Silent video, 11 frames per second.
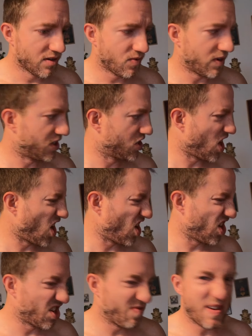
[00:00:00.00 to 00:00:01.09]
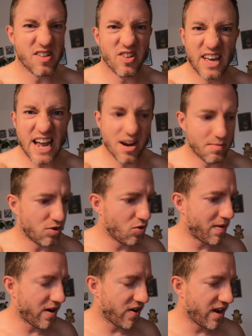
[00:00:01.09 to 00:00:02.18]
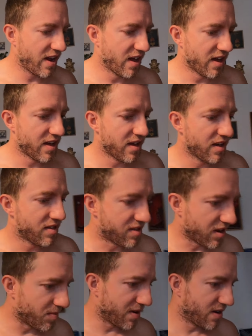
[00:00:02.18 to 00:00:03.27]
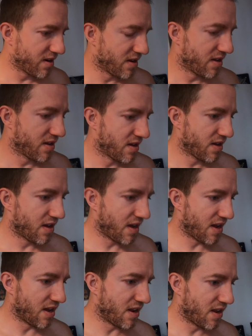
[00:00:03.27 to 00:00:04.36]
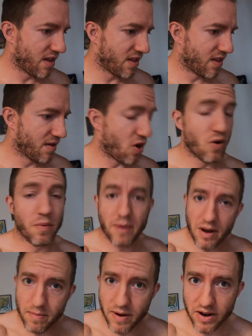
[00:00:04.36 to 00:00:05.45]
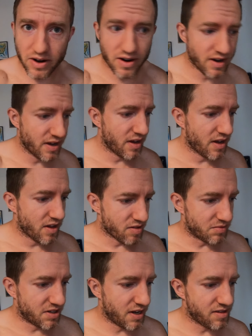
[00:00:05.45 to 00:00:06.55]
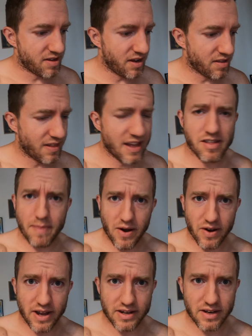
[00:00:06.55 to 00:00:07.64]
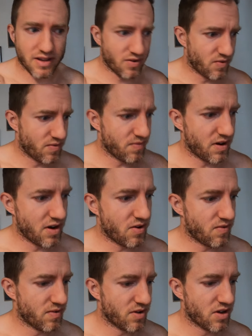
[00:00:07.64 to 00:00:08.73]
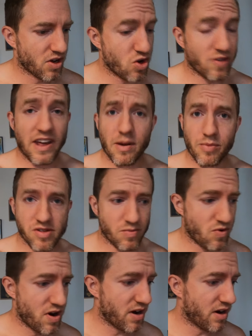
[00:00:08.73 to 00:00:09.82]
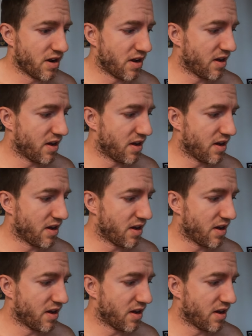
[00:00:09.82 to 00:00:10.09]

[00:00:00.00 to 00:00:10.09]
which are basically a kind of blueberry, cinnamon, and peanut butter. Some chia seeds, and that's about it. And then, you know, cook that up with some water.